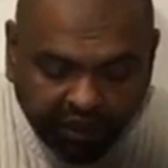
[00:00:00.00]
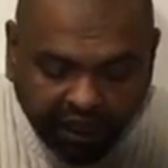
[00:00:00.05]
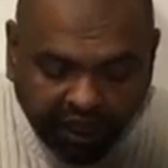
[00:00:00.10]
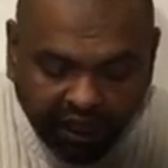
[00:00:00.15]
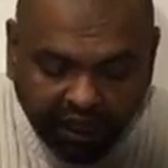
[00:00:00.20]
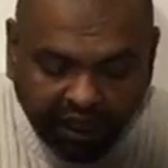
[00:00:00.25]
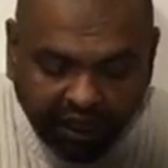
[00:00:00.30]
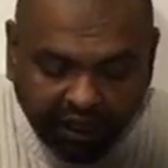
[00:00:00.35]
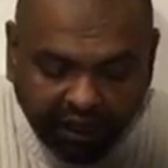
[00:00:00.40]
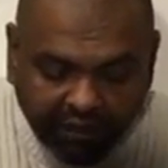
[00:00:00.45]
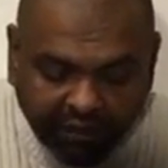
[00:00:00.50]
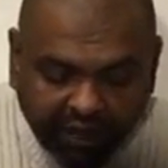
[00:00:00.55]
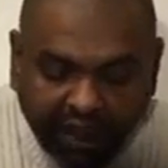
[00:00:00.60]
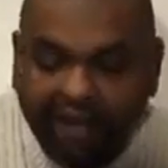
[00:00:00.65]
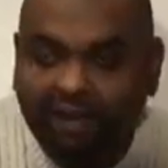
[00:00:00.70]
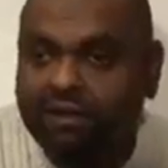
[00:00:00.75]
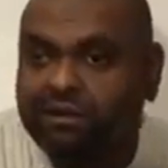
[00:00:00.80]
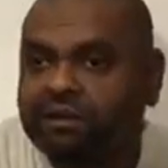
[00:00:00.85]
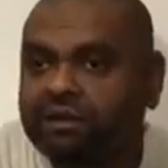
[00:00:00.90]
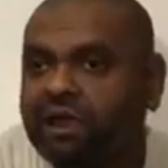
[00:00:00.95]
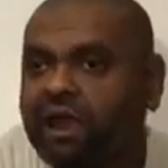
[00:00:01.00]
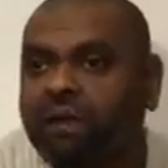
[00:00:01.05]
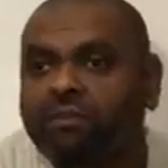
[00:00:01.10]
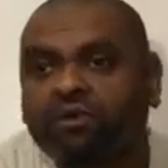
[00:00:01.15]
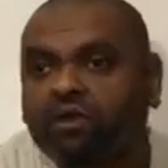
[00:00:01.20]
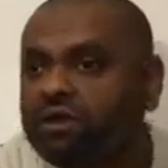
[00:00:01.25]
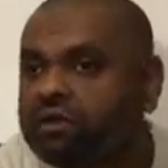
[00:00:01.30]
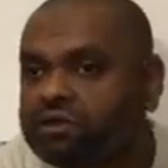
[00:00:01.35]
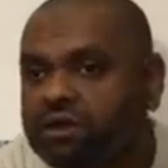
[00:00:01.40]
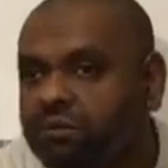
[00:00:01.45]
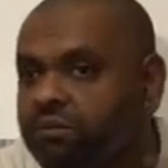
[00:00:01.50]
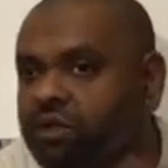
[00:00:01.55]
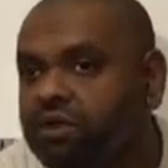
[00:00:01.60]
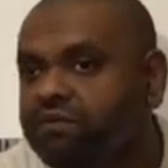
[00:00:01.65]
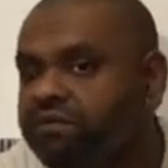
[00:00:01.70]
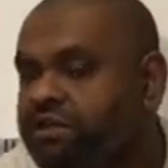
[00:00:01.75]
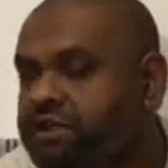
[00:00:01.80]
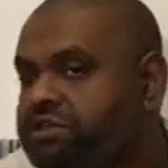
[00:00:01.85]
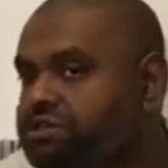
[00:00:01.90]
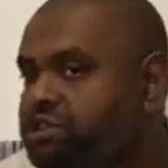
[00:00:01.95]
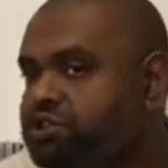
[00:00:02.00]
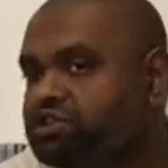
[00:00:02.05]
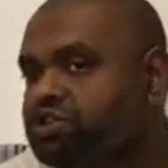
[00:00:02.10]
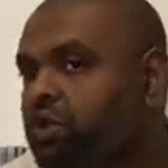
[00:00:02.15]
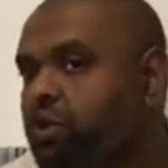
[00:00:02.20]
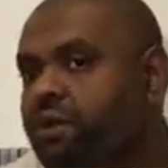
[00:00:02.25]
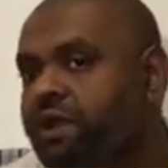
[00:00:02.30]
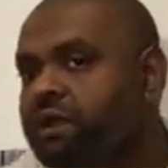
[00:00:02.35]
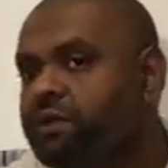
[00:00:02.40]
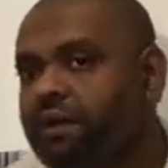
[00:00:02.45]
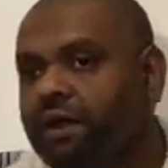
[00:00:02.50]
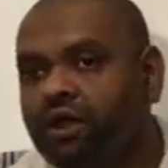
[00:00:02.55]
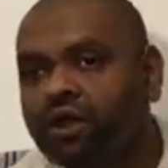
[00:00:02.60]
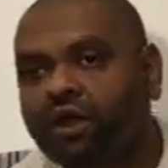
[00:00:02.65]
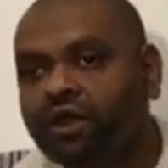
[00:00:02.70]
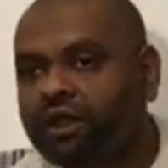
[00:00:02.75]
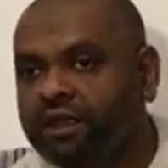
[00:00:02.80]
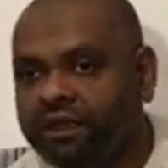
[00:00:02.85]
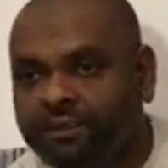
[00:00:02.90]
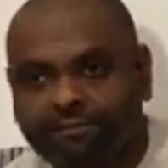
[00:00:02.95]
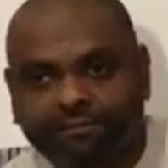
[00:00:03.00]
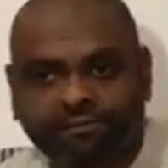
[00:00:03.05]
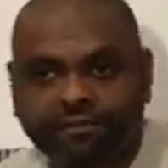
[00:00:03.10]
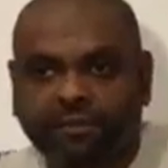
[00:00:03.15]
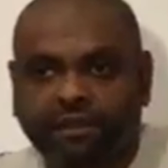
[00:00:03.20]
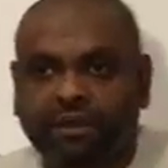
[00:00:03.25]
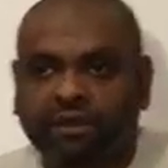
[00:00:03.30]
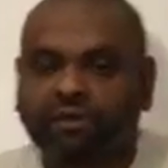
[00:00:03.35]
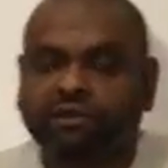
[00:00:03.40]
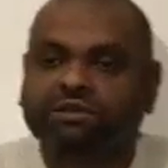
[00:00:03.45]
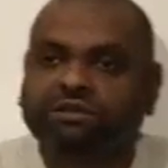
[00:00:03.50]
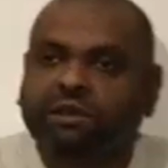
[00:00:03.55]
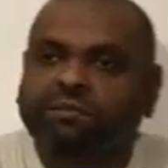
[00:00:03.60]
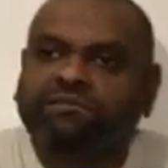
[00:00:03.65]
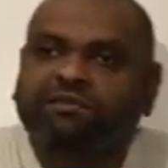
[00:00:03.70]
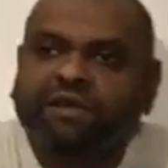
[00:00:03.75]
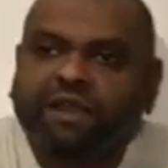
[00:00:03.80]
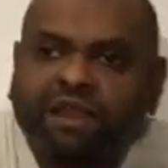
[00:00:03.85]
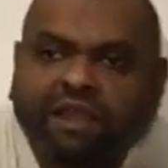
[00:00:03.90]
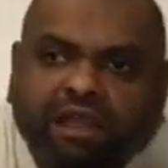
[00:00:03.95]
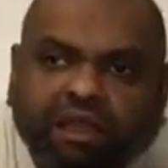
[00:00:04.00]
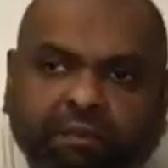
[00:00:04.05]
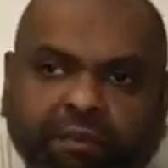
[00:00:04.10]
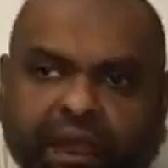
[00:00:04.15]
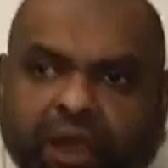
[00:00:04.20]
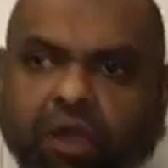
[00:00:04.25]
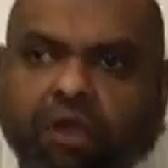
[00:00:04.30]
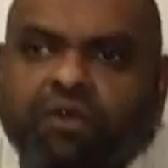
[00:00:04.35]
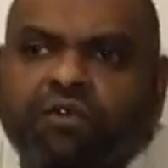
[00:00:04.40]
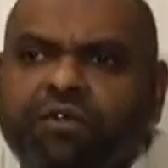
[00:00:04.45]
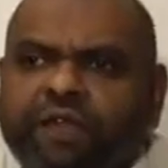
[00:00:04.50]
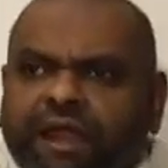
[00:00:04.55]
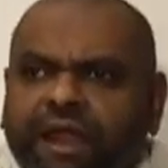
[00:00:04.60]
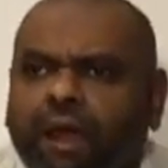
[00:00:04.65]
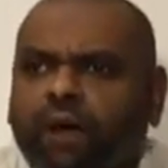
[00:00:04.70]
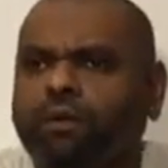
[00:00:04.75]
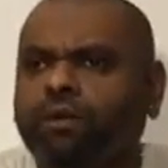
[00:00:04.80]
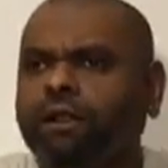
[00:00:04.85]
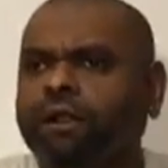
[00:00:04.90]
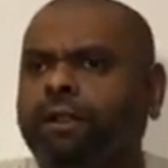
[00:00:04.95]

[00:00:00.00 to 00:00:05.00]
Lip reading: And I'm gonna finish the show anyway early, because I'm feeling a bit hungry now.